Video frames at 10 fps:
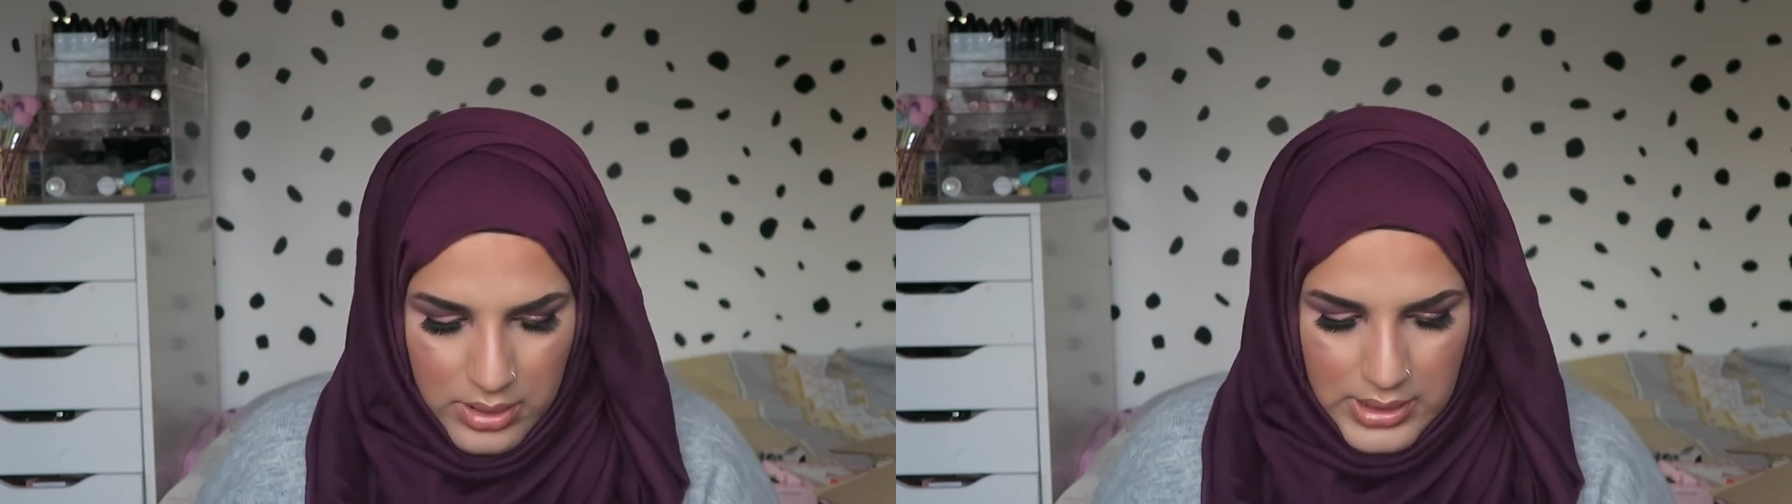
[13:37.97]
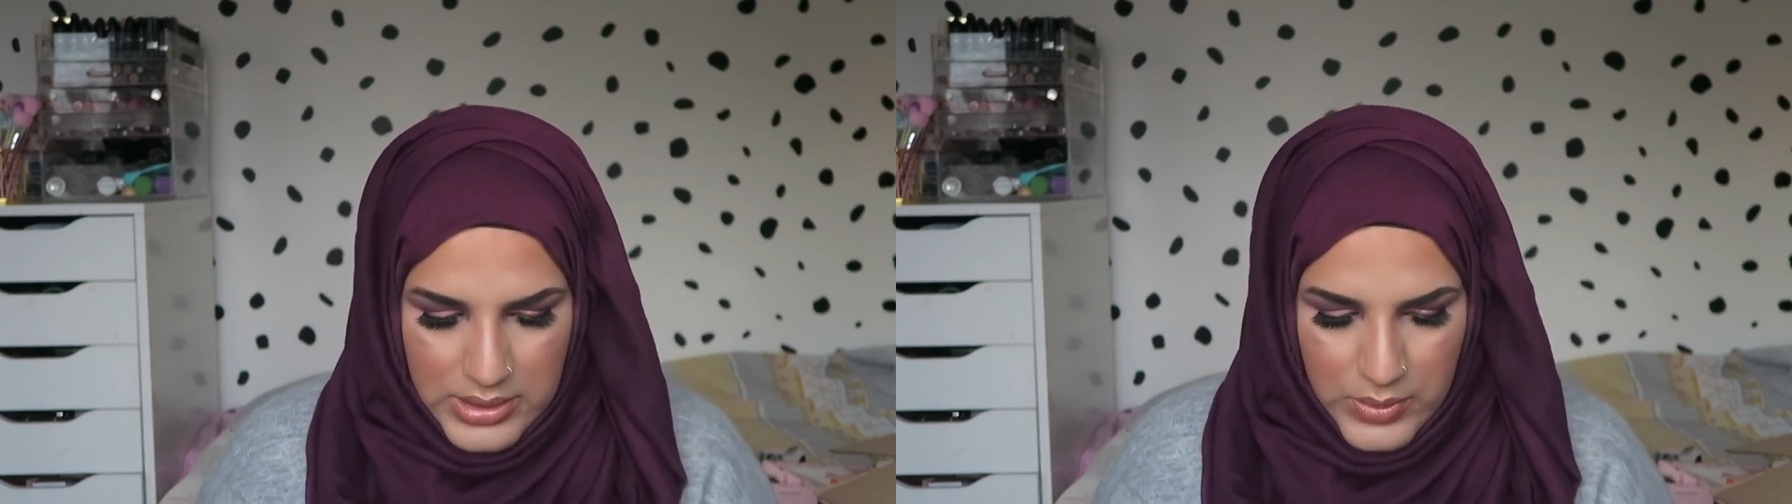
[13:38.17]

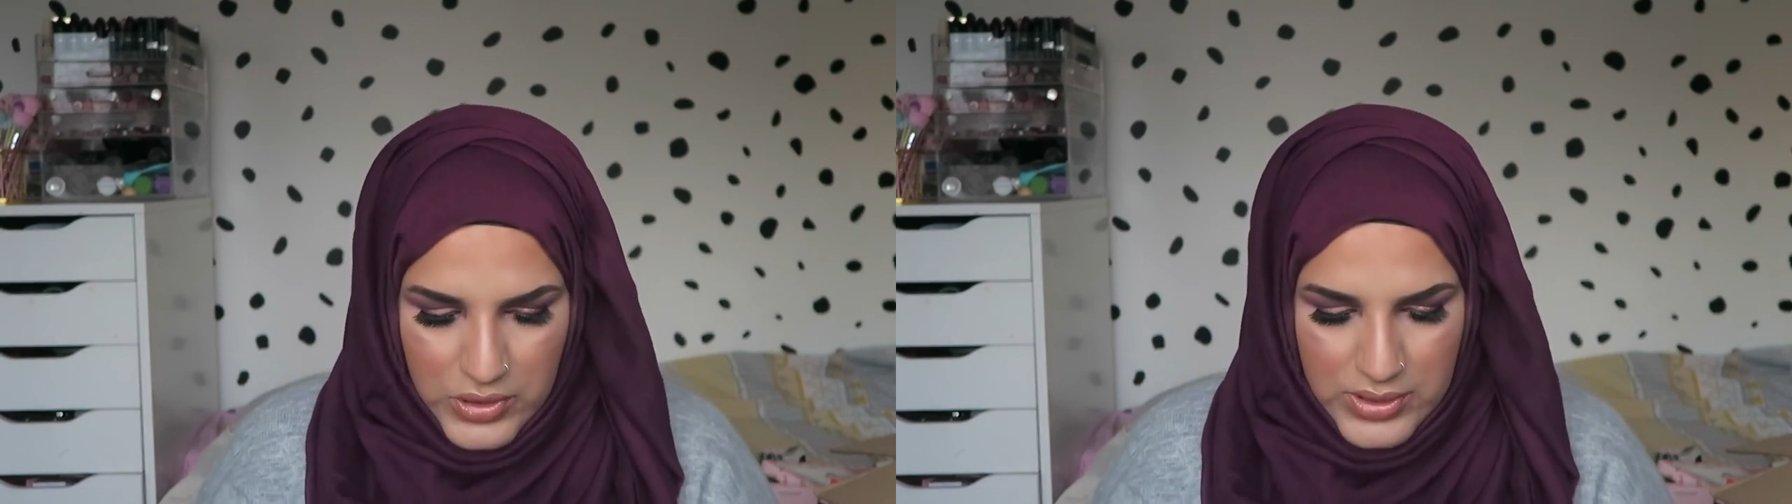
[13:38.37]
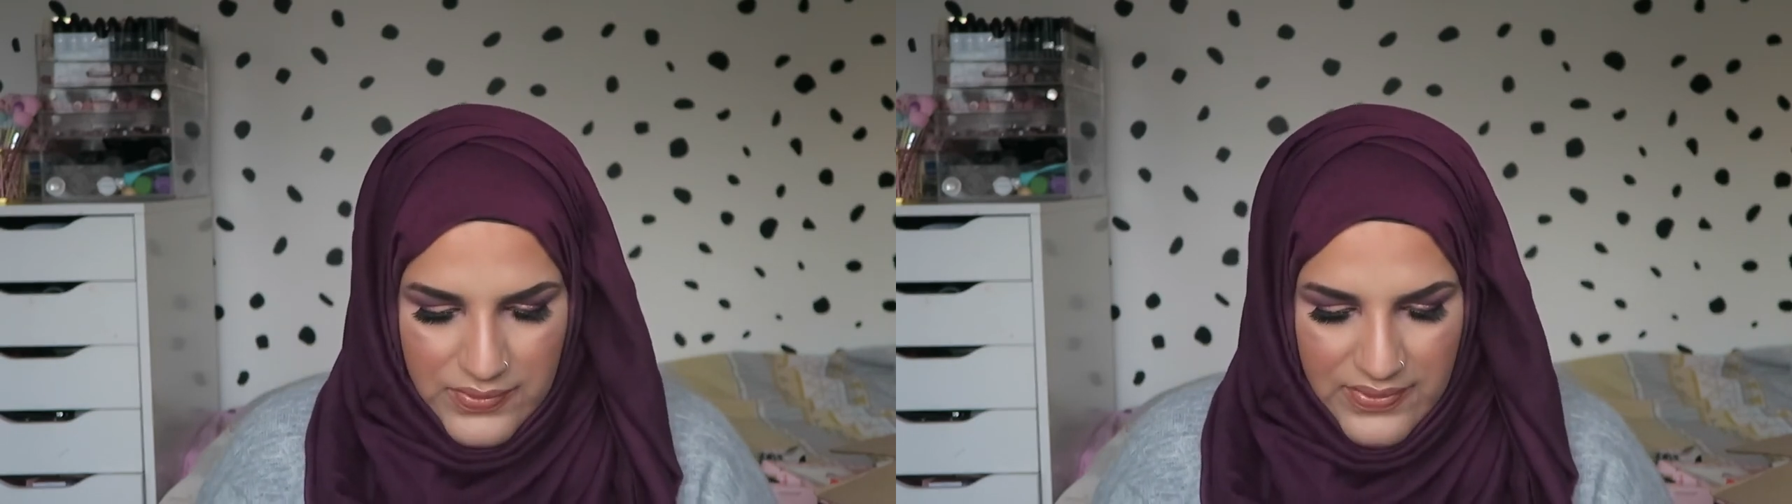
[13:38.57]
This
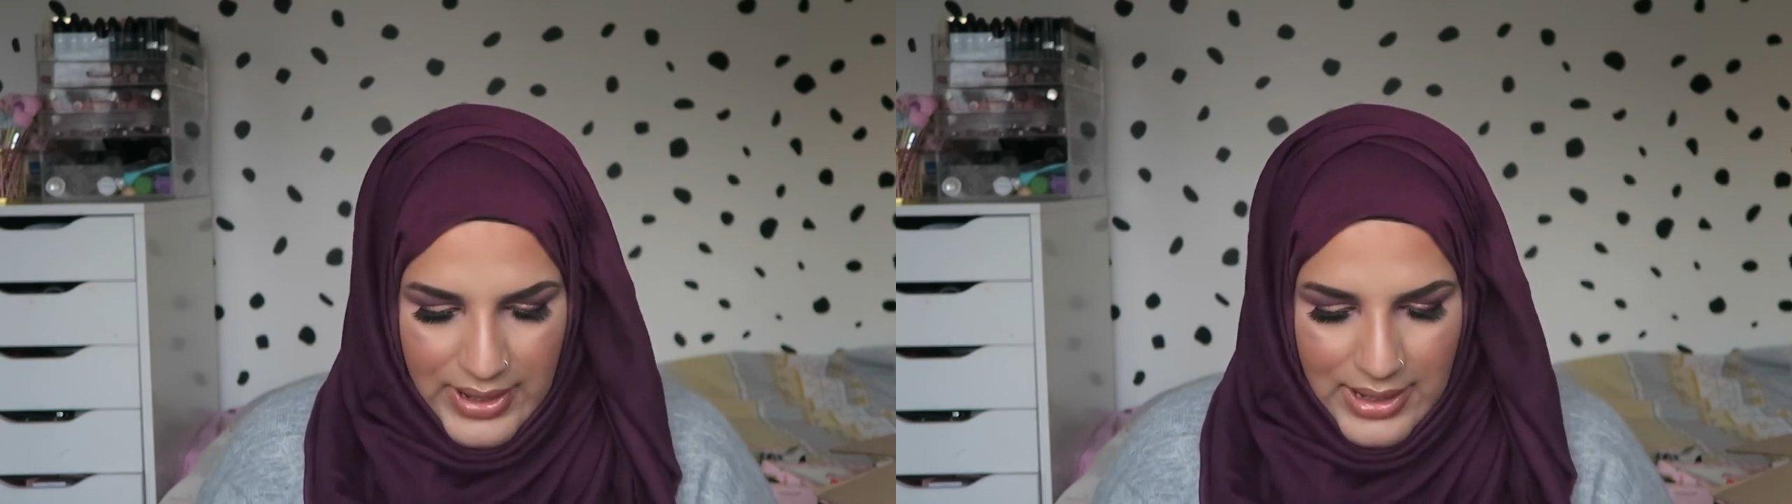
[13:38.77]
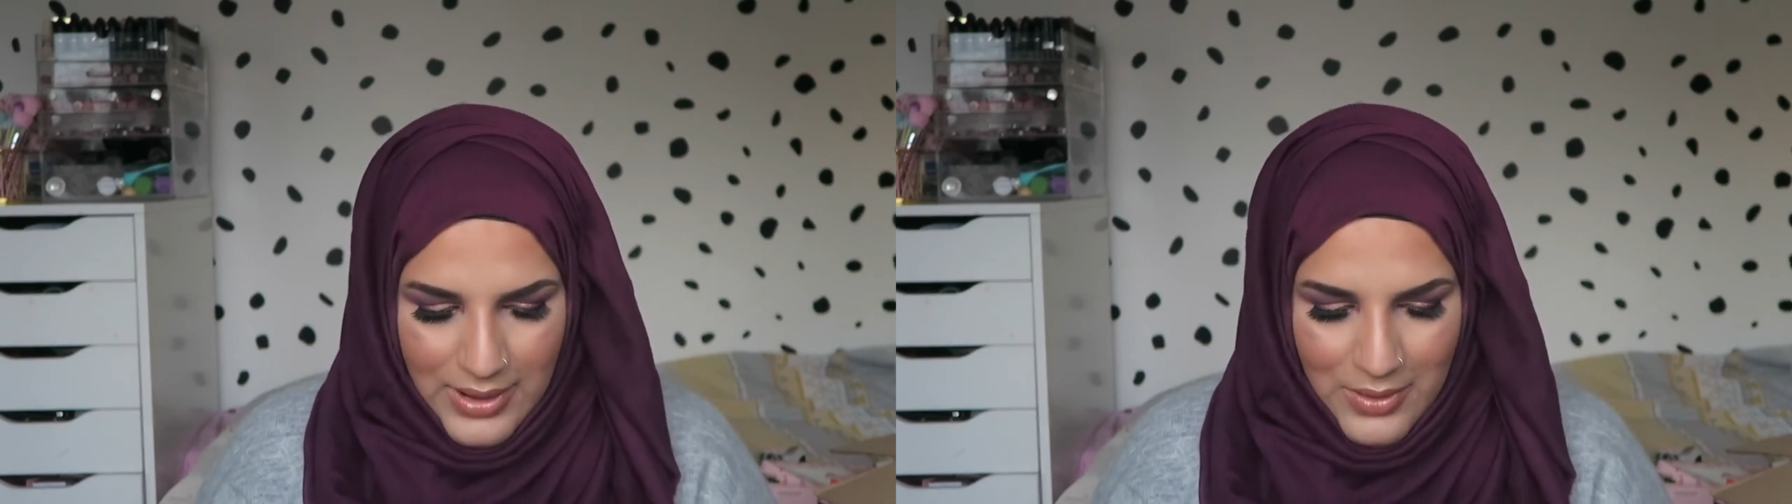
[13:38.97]
one just
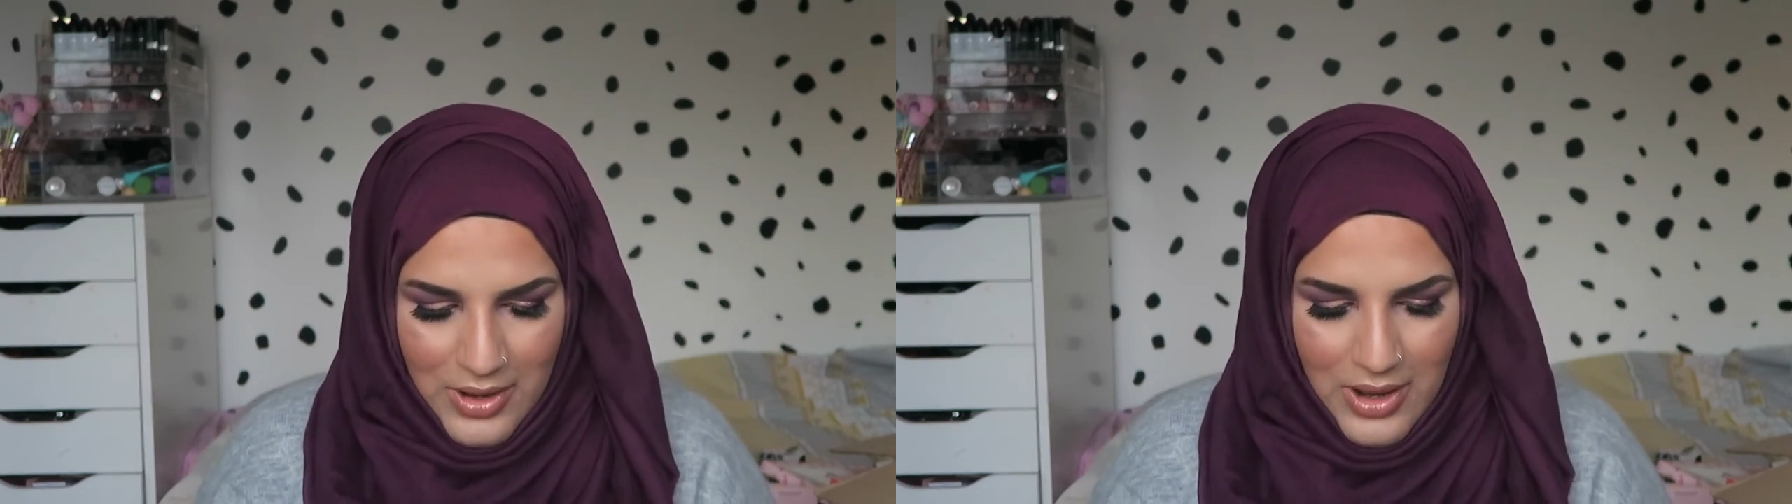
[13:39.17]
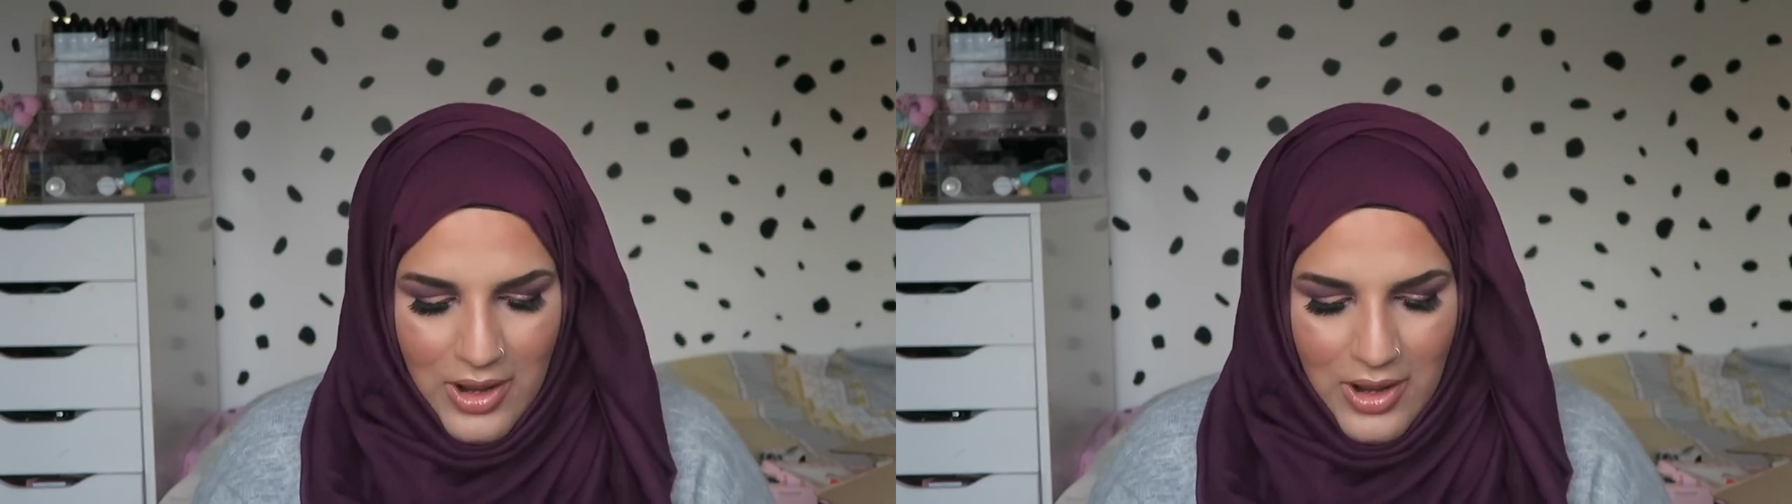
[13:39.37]
fell out.